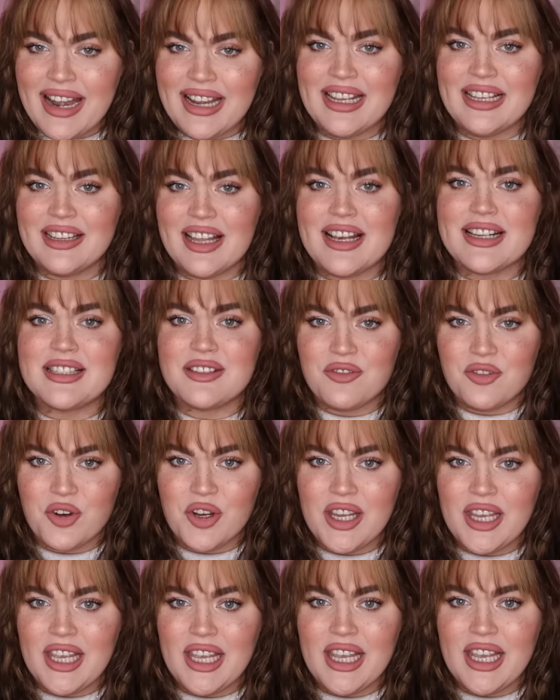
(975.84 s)
any less
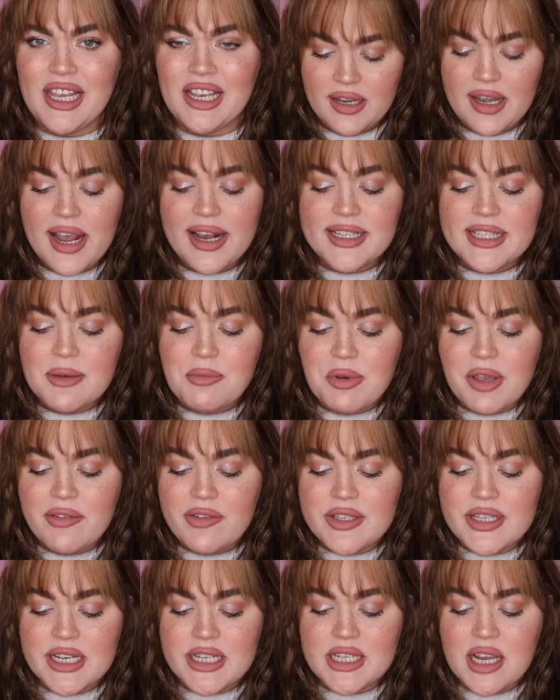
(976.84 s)
freaky. Next up, we
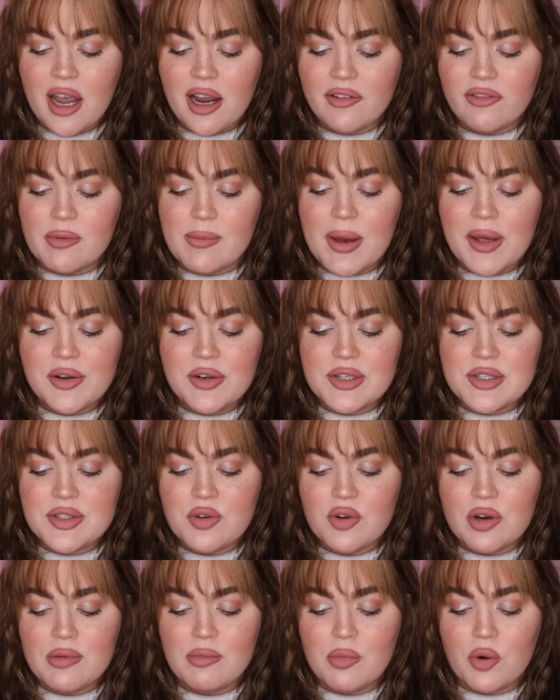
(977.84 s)
have a TikTok from
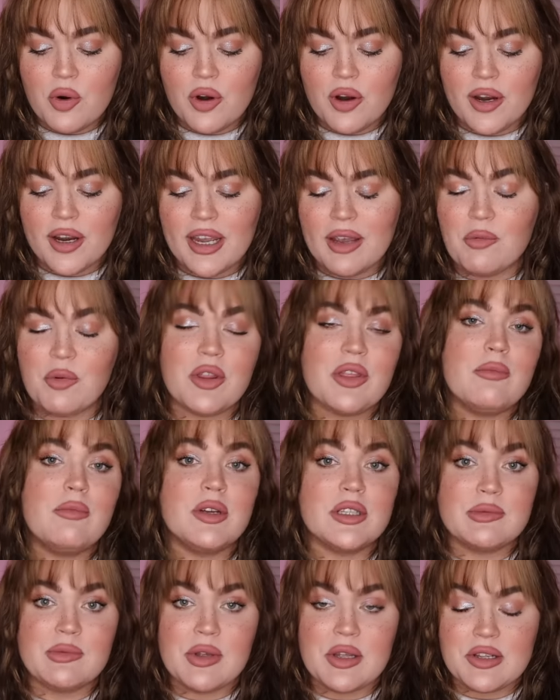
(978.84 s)
underscore morgue with
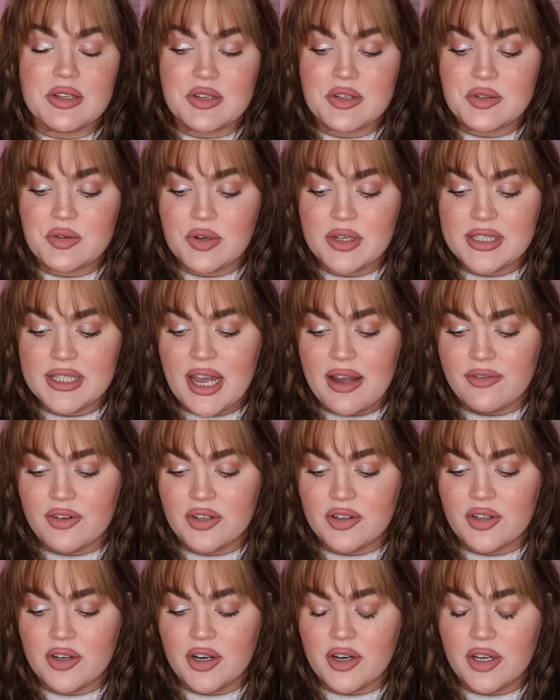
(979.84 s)
multiple underscores
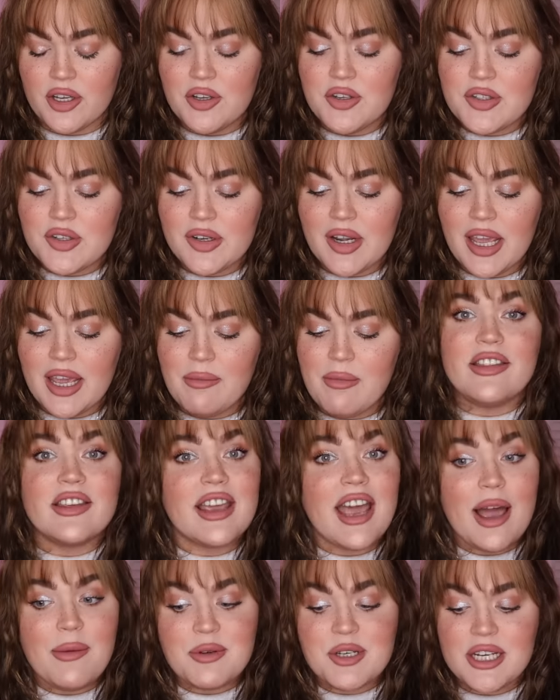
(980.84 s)
after their username. And the
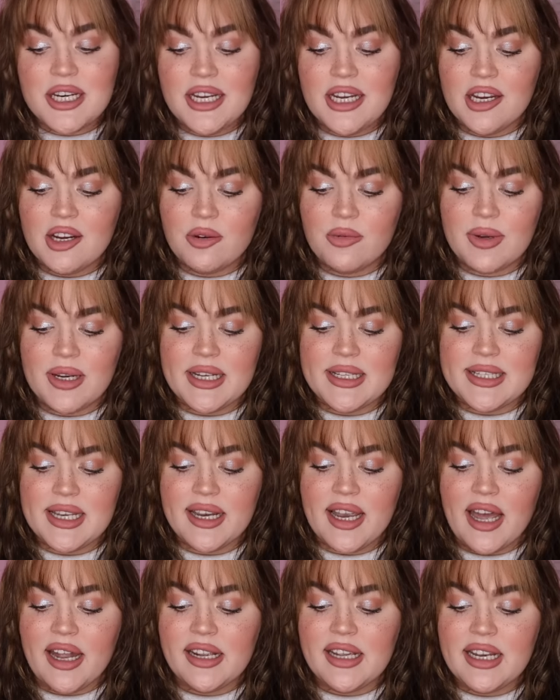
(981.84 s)
captioning here reads,
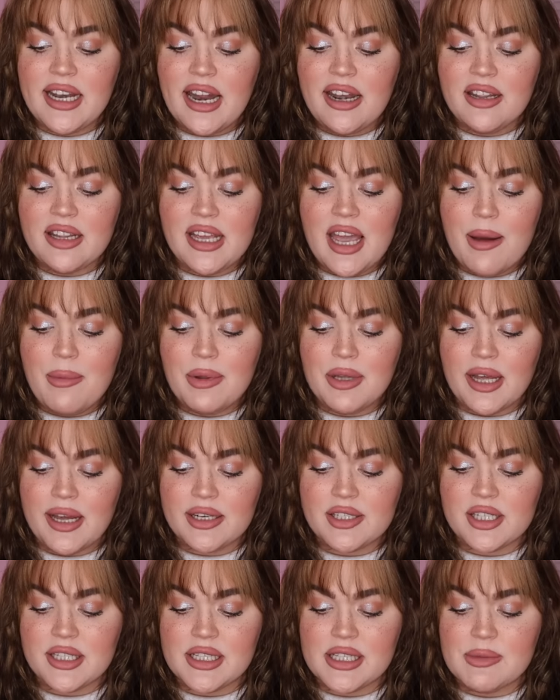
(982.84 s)
I gotta get out of the
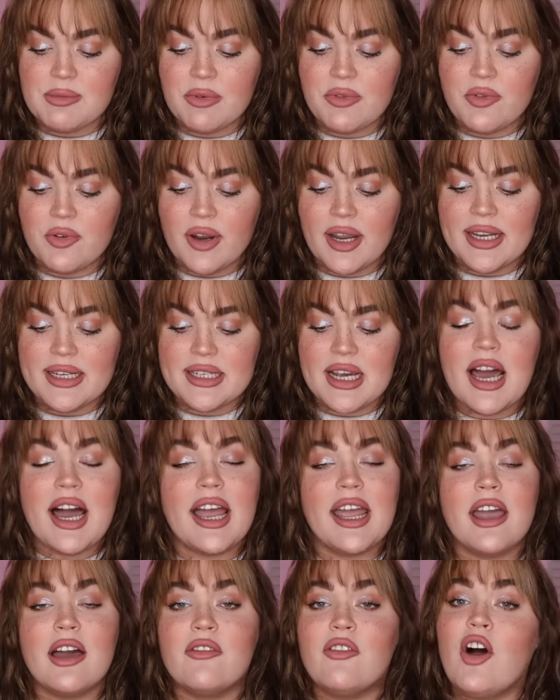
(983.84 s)
Appalachias before I
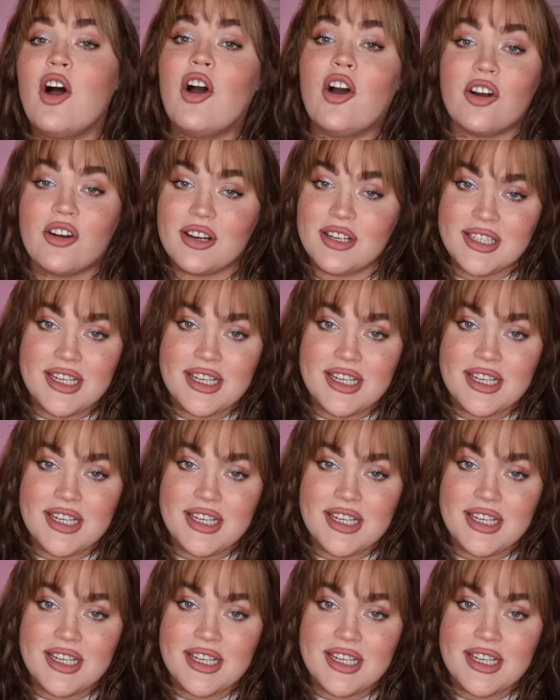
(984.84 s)
die of a heart